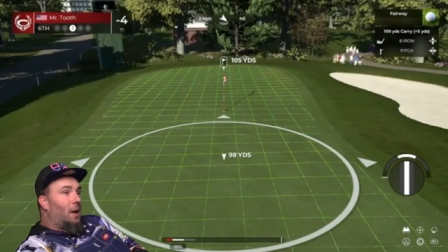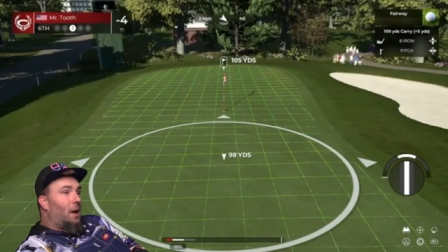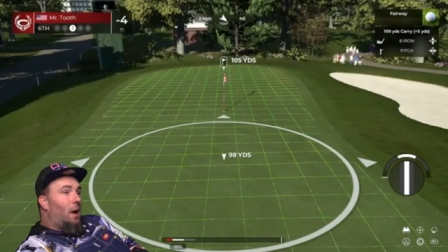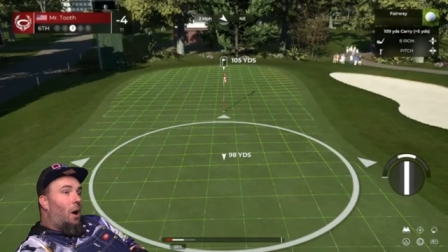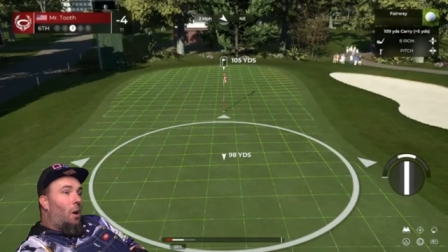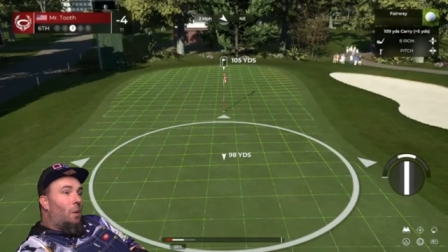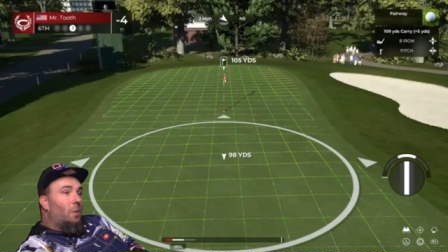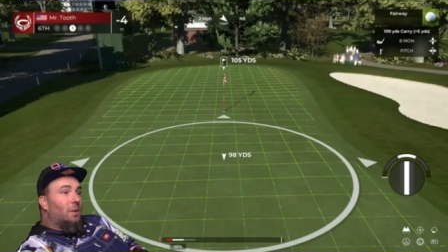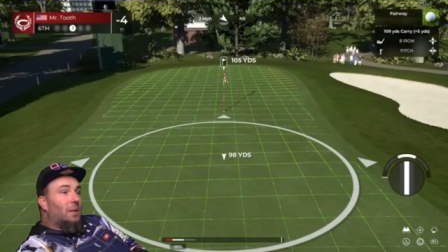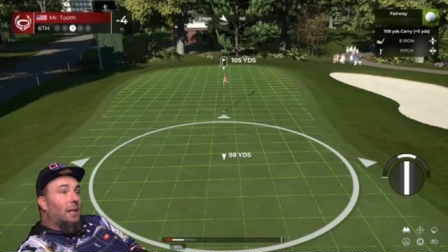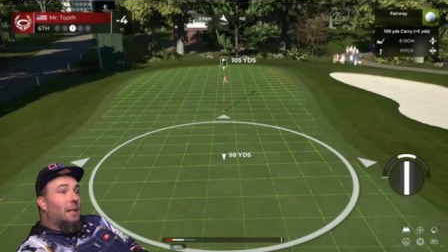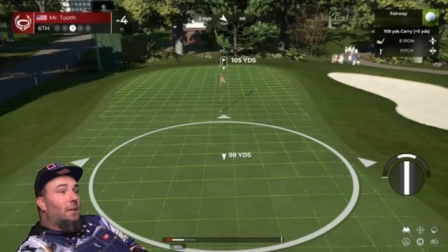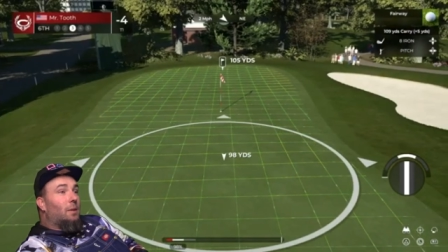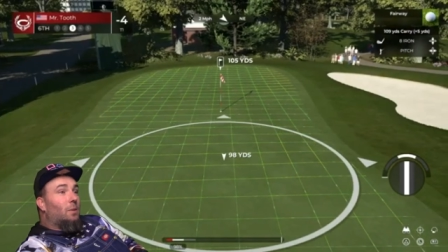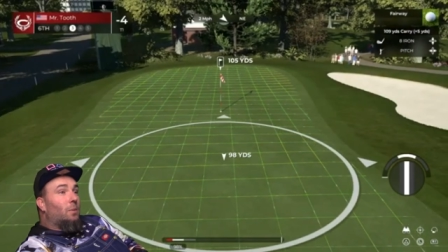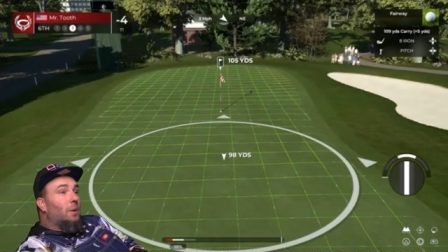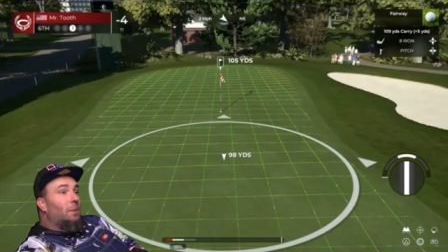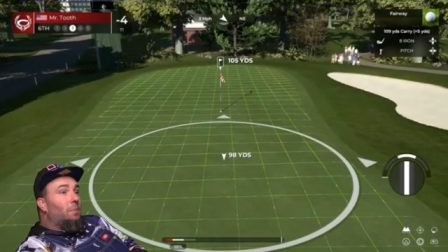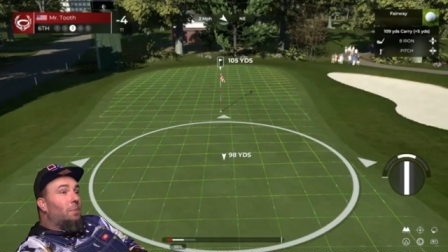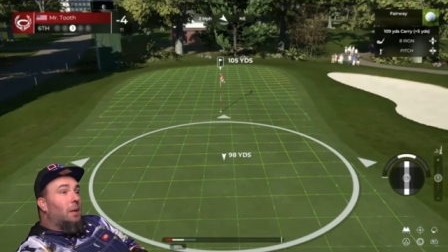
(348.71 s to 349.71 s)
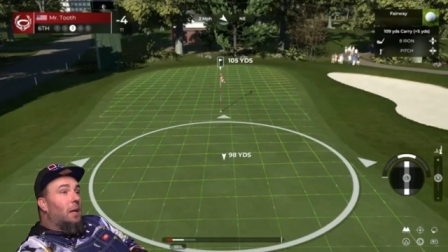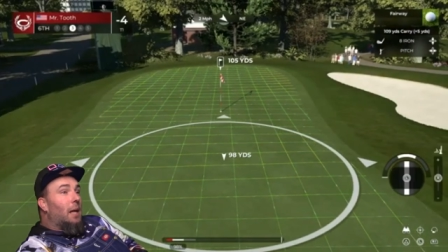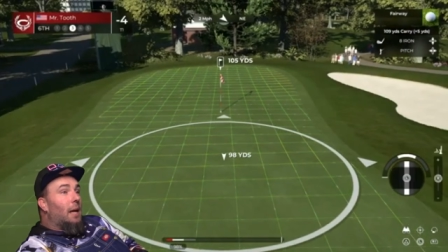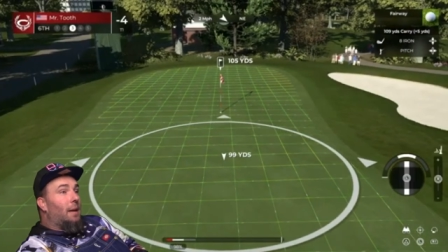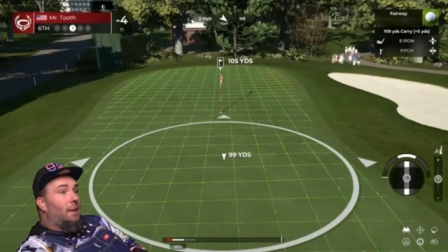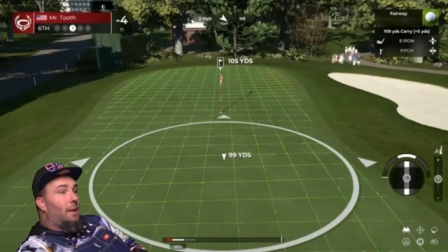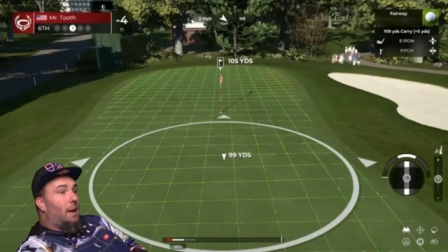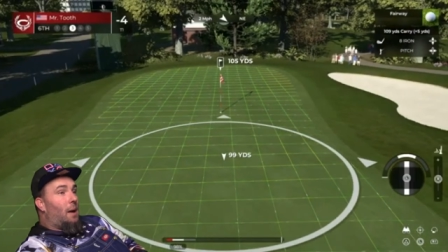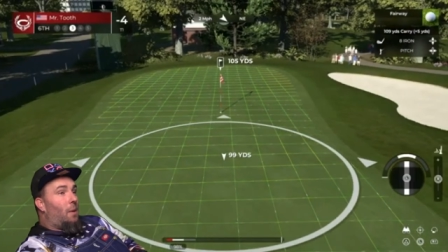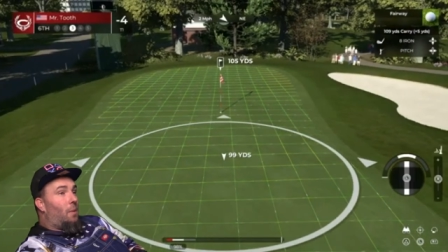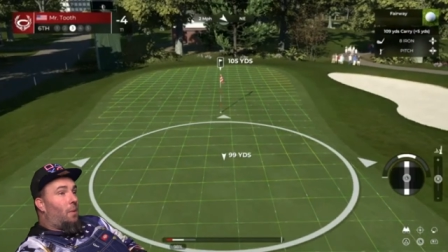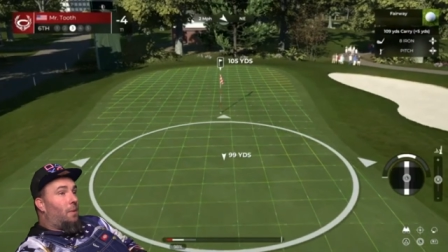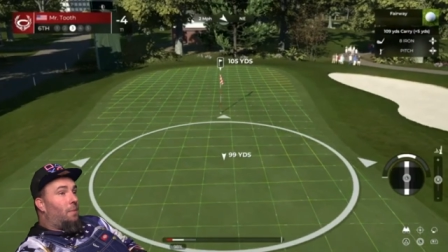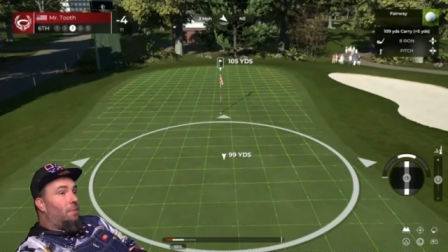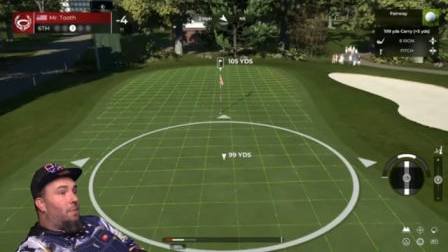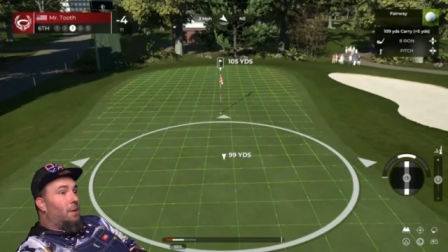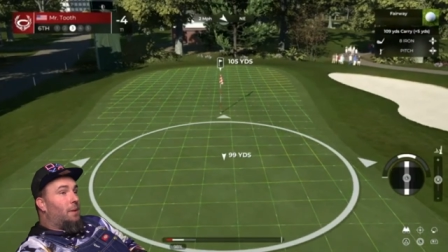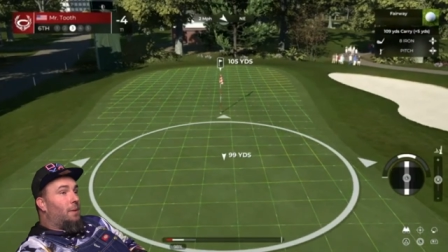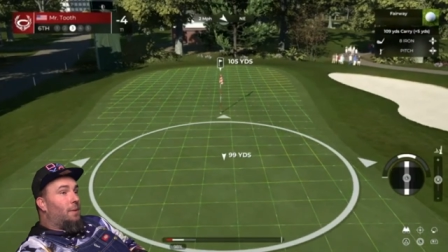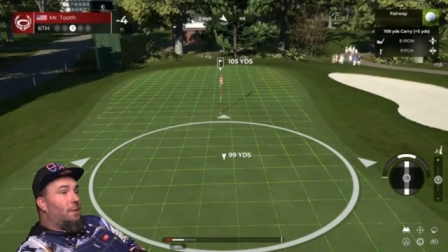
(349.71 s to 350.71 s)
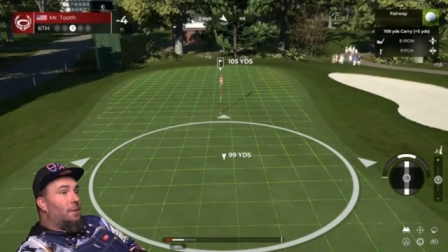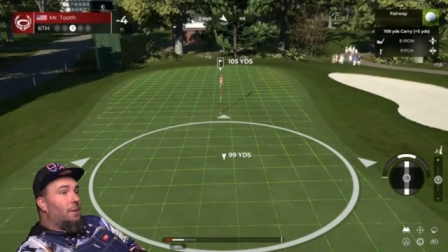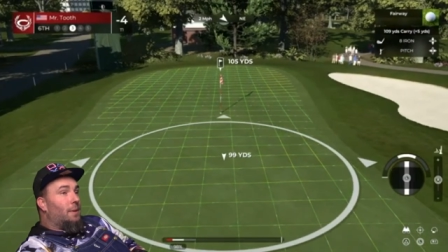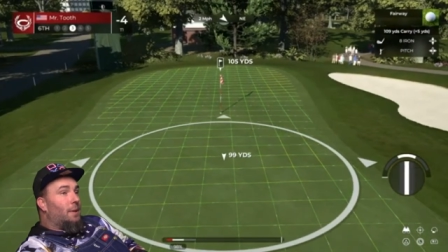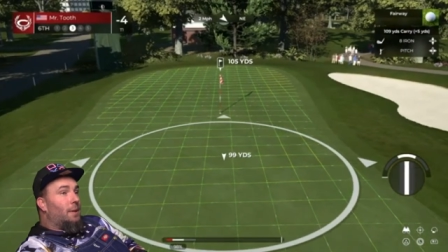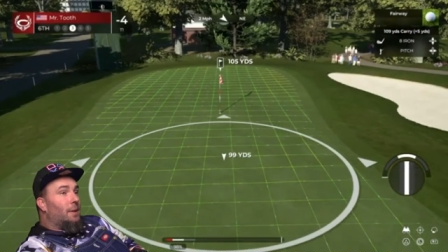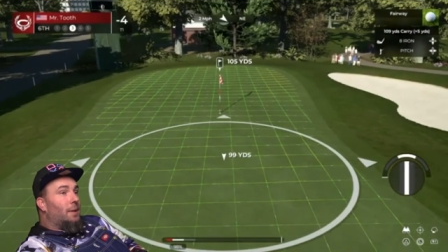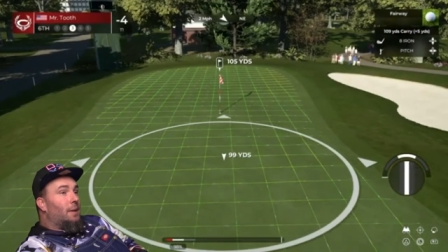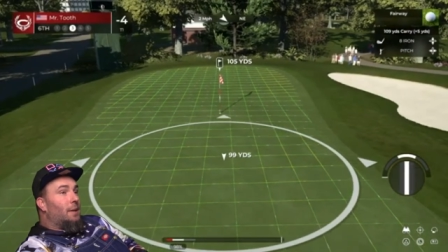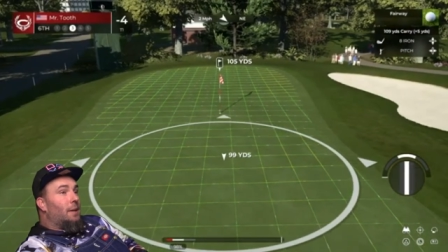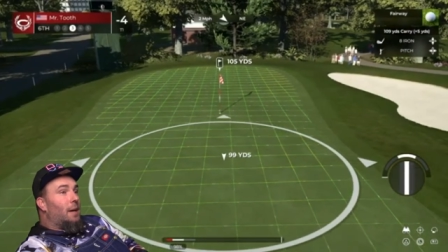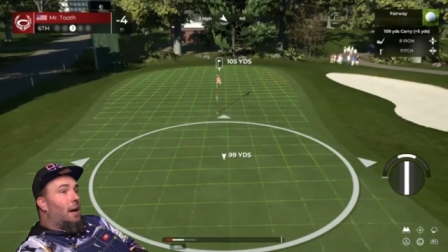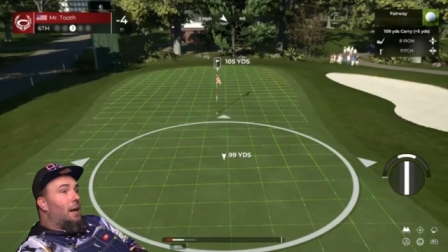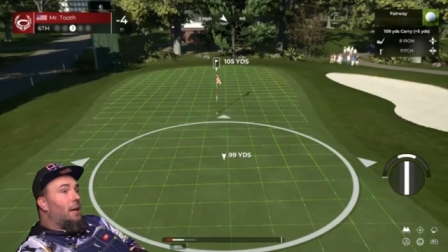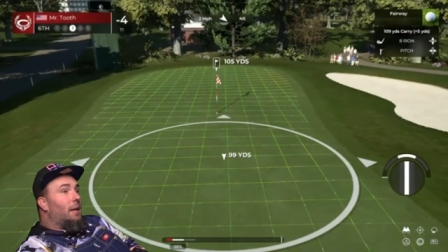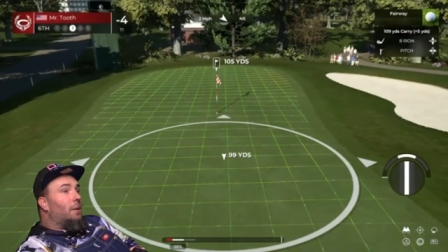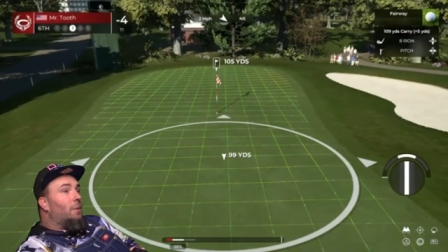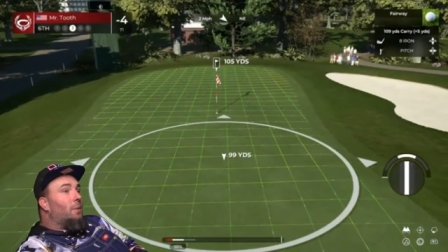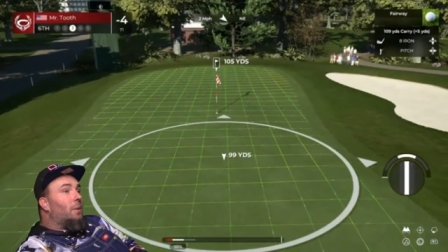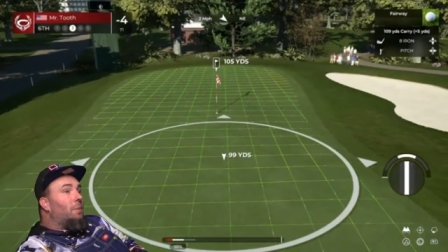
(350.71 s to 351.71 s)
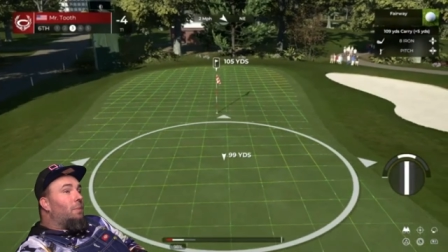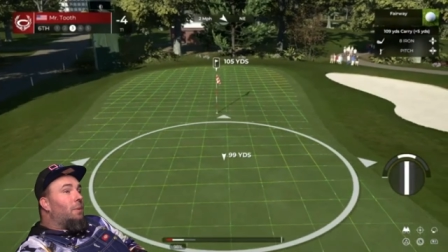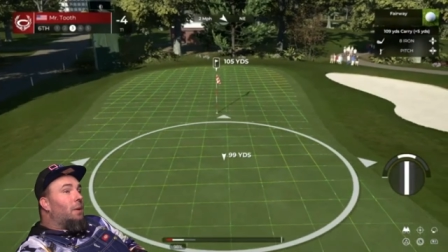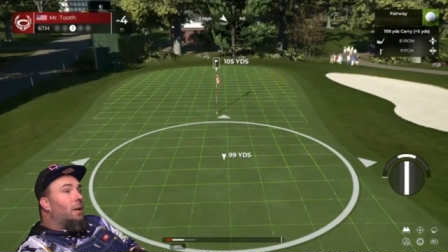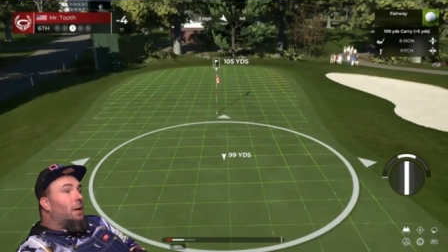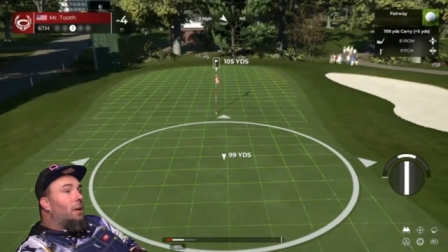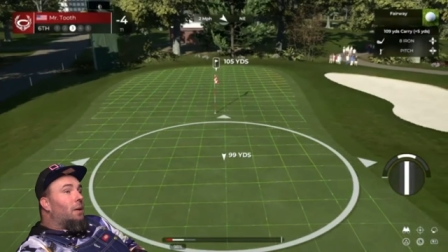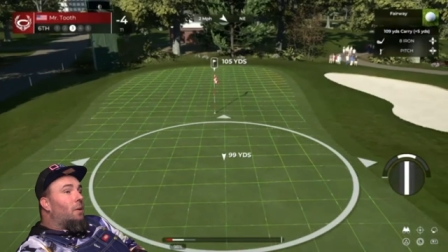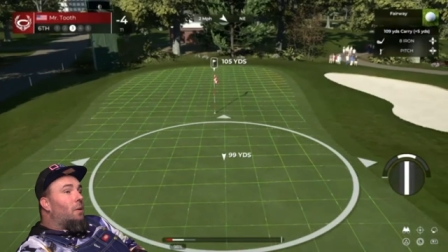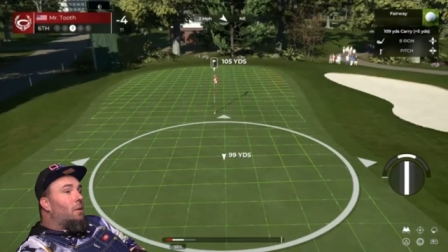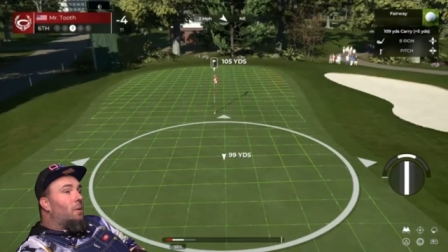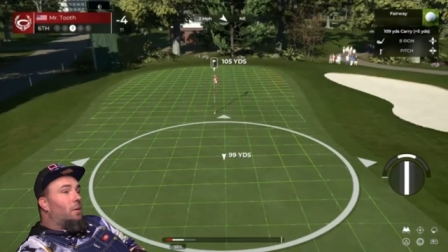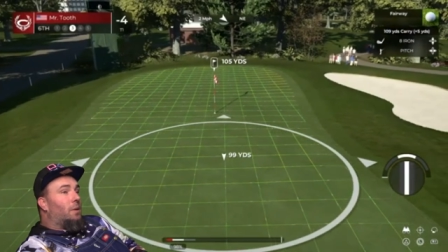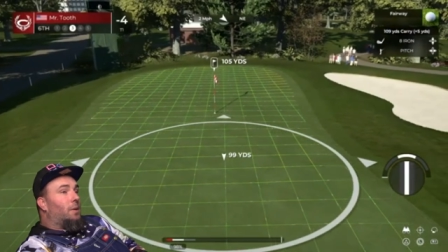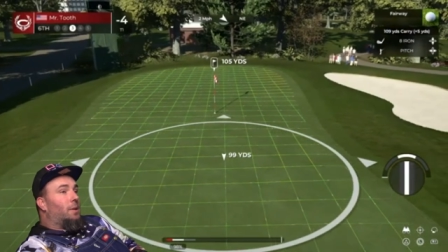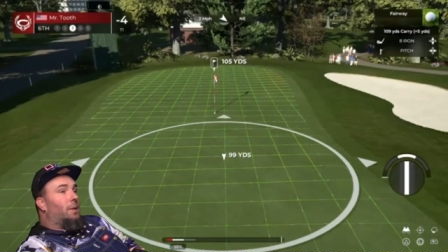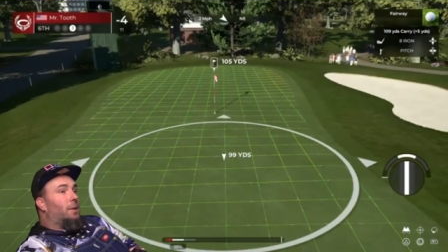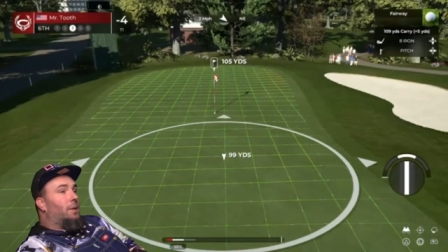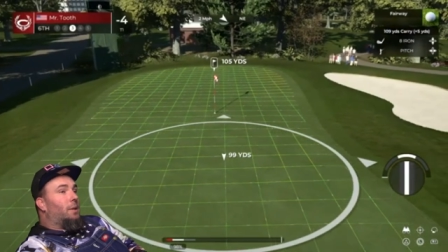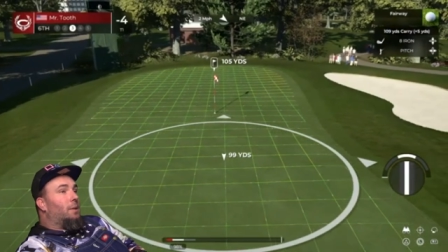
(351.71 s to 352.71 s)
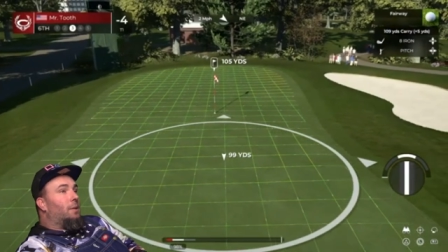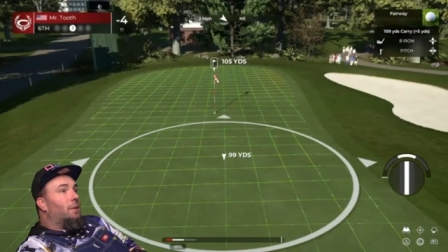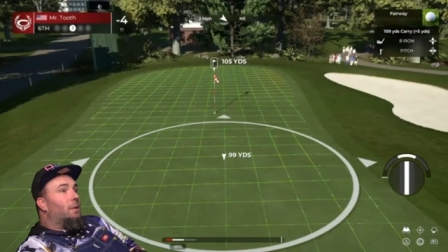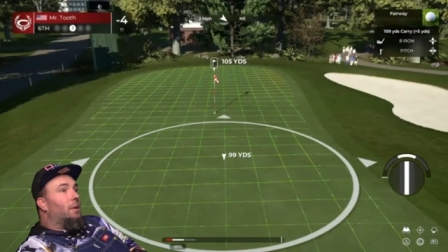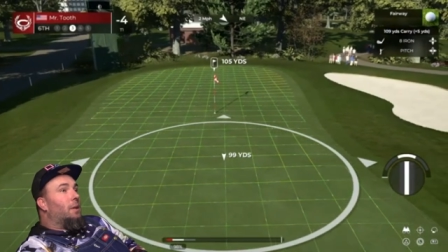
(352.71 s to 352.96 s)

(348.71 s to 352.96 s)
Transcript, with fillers: Almost like to replay that one, but how do you replay a course, you know?